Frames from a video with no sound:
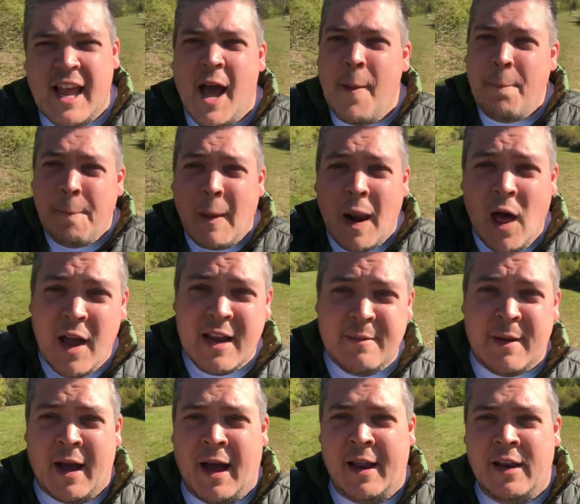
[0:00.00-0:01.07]
a blind
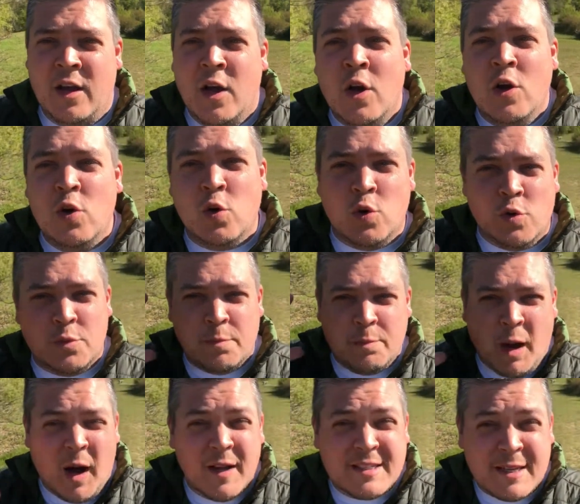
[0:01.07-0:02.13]
man called
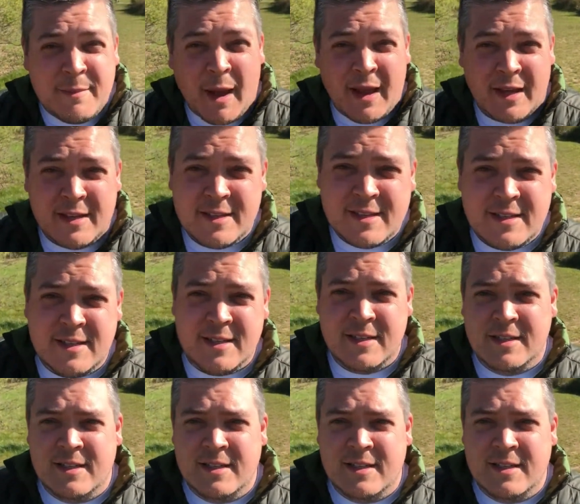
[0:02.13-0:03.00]
Bartimaeus.